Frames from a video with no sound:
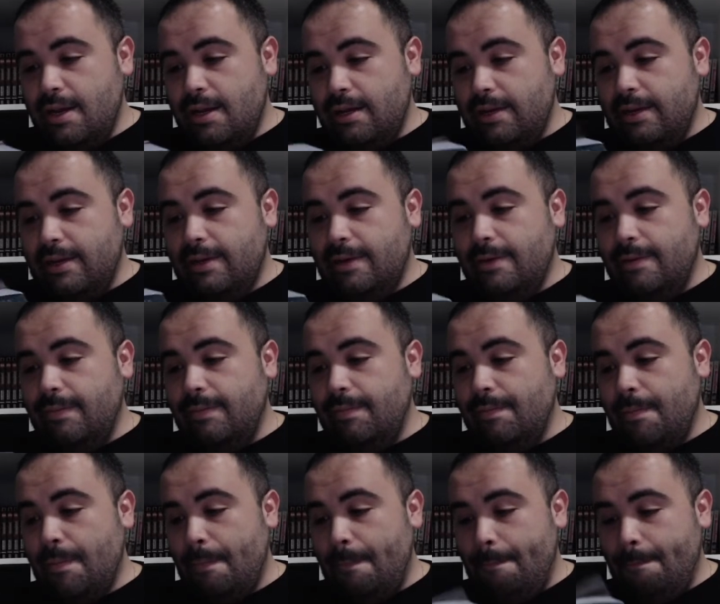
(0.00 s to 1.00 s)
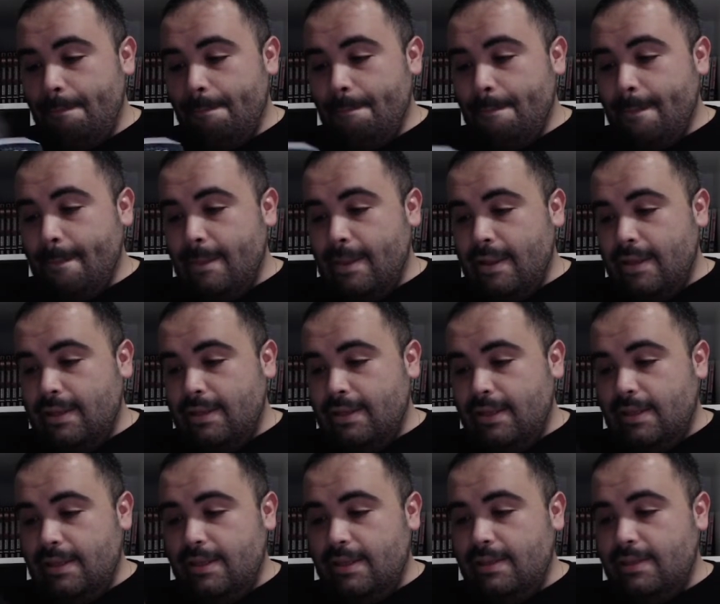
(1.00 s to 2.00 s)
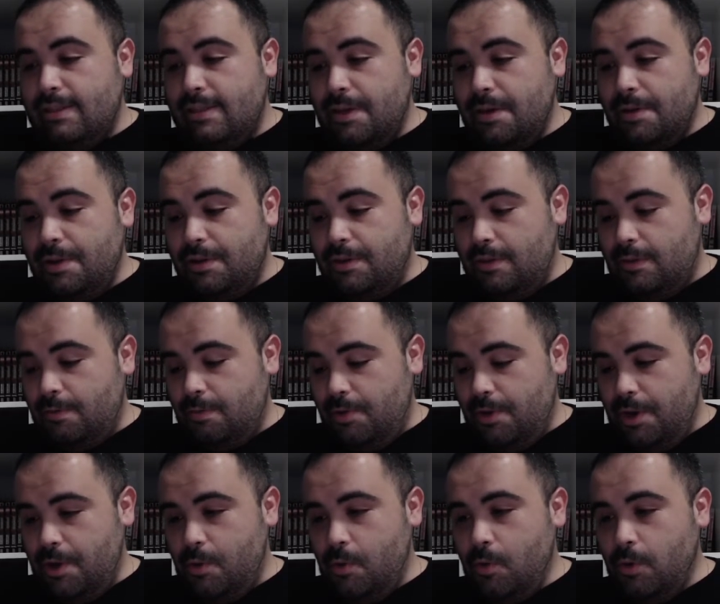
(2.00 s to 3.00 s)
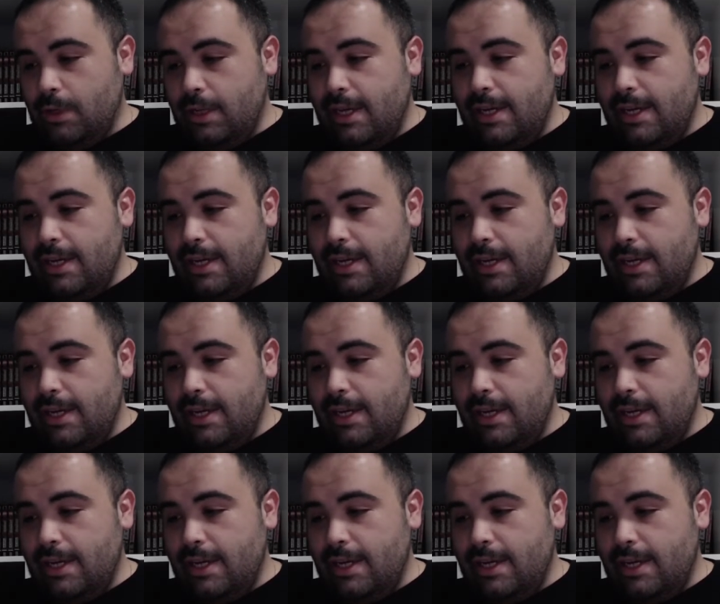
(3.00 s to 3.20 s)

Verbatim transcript: Um, uh, this series is pretty cool.